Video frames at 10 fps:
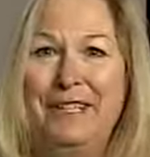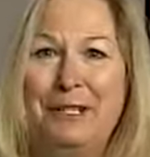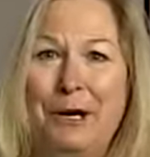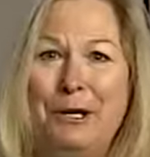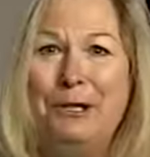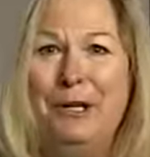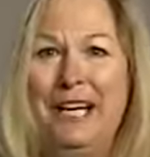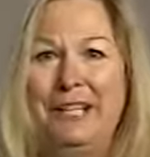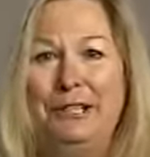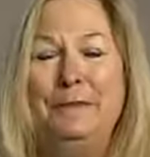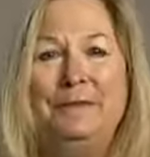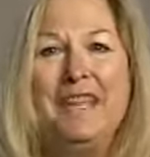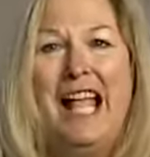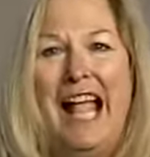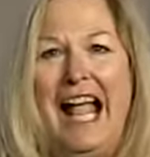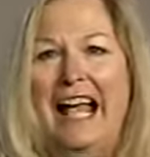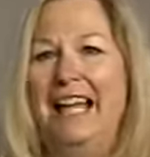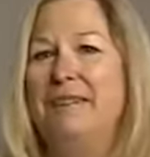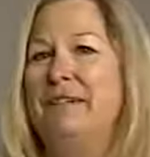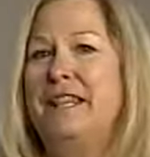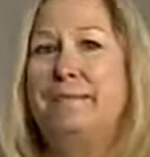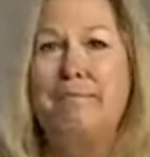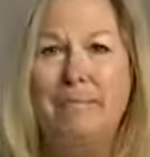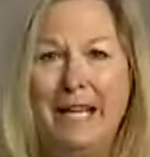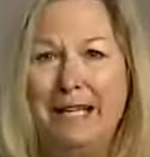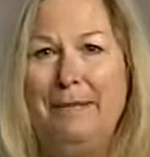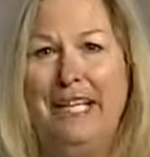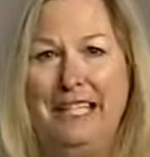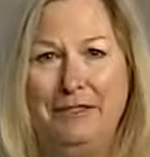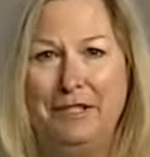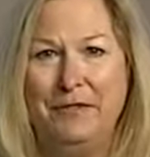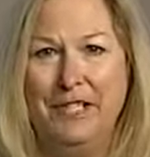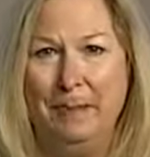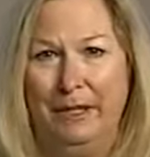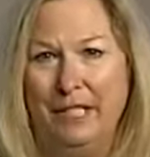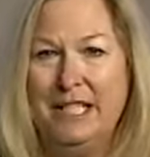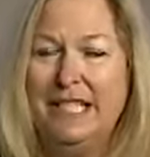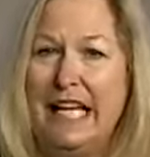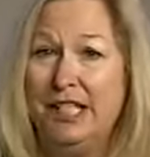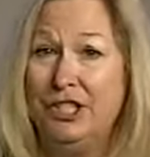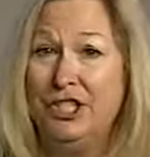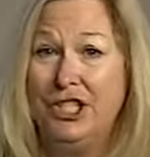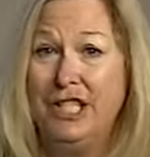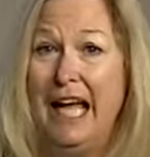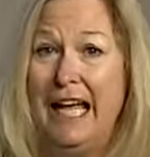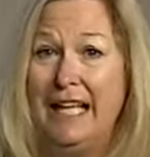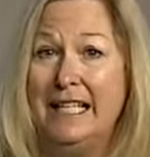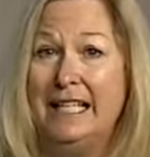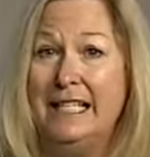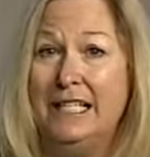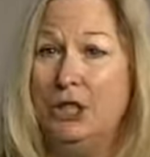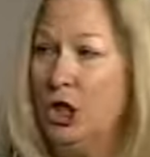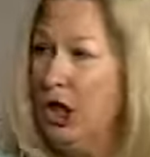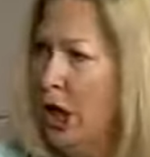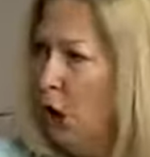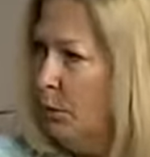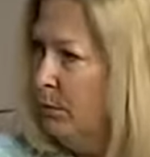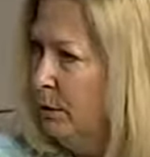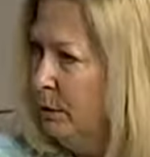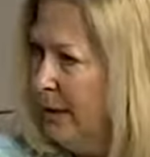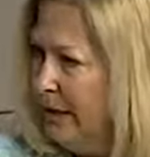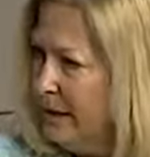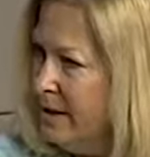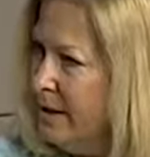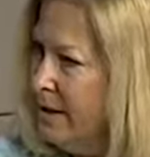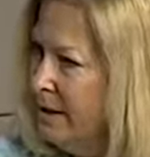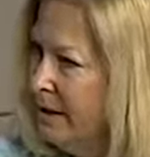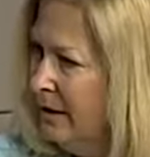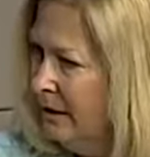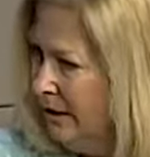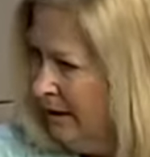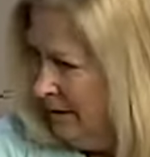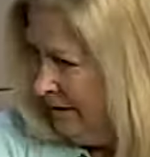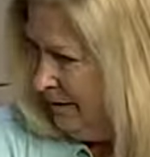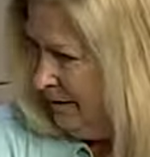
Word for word: dog trainer and with many, many years of experience, and she has a dog at home who is Six.